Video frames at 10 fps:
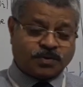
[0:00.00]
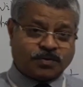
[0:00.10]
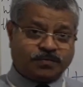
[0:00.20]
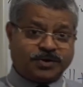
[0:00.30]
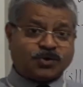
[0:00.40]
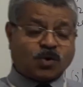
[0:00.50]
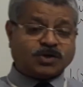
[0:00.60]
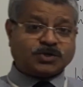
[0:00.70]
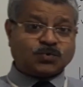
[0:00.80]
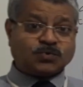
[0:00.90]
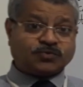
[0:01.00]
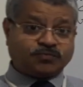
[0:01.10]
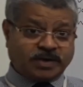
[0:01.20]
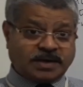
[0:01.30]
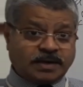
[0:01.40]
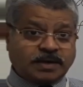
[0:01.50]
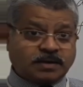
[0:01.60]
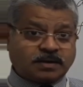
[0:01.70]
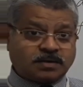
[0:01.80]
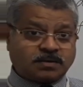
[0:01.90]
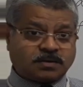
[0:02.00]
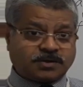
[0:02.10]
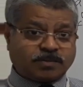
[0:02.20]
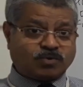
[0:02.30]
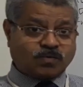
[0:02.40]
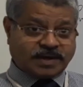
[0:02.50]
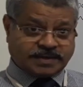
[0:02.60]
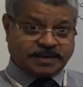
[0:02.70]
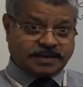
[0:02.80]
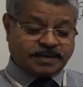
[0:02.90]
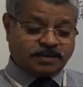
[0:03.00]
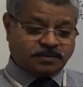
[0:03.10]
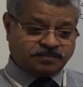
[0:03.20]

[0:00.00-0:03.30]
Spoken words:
We don't use will, W-I-L-L,